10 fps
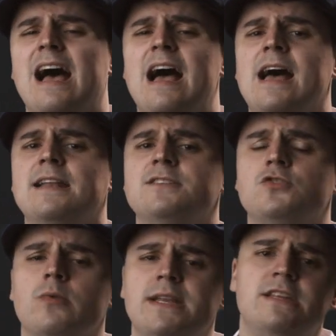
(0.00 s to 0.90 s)
and
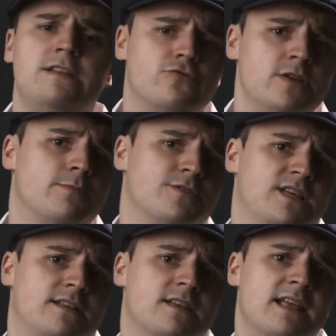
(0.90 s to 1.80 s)

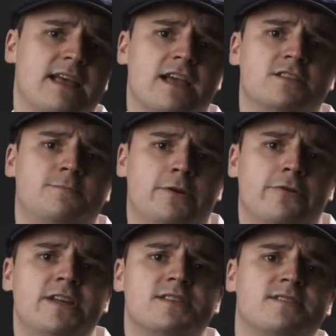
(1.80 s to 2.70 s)
23%
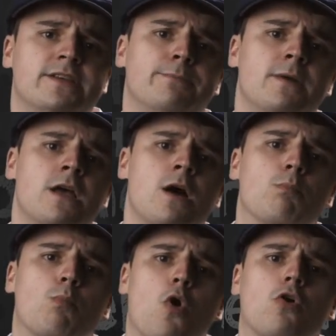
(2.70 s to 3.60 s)
experience them
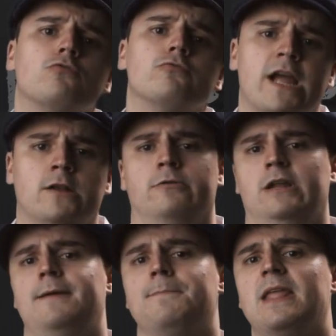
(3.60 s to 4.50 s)
more
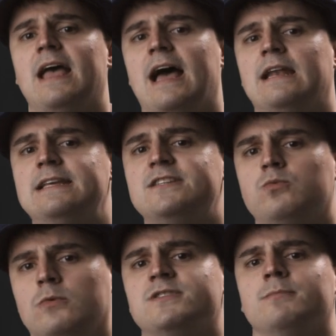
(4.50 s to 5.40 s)
regularly, at least
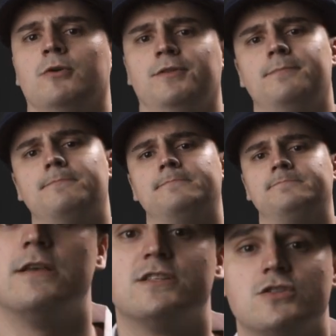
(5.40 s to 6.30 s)
once a month.
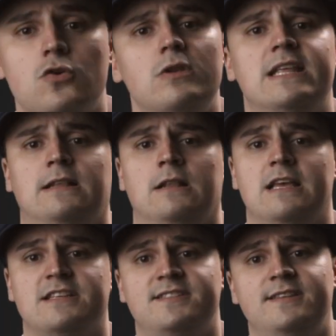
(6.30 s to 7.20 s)
So little
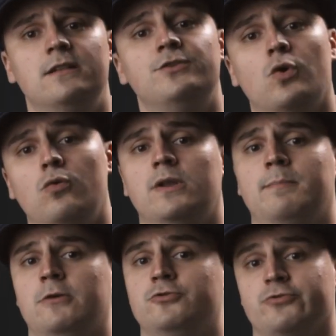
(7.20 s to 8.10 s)
is still known
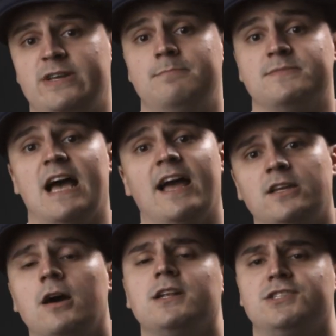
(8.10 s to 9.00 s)
about dreams and
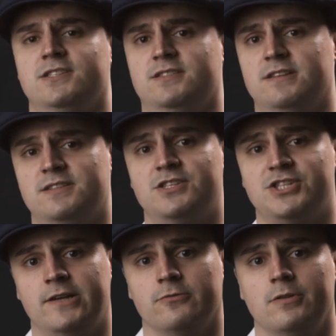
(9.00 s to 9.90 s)
consciousness in
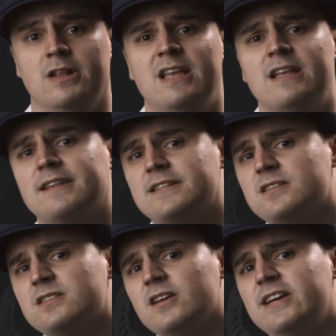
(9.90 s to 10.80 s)
general that
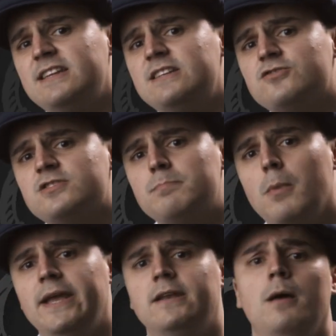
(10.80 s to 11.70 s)
society just
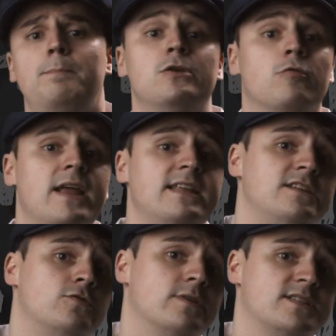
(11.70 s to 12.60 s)
might not be ready
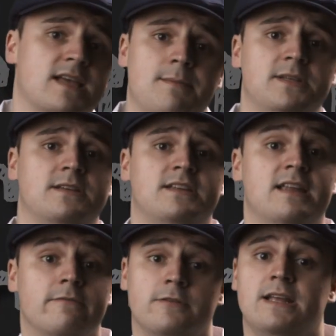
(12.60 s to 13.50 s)
to accept it in
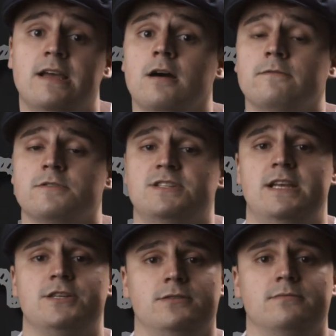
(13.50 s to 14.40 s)
everyday
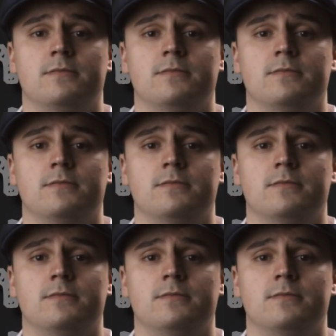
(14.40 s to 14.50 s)
conversation.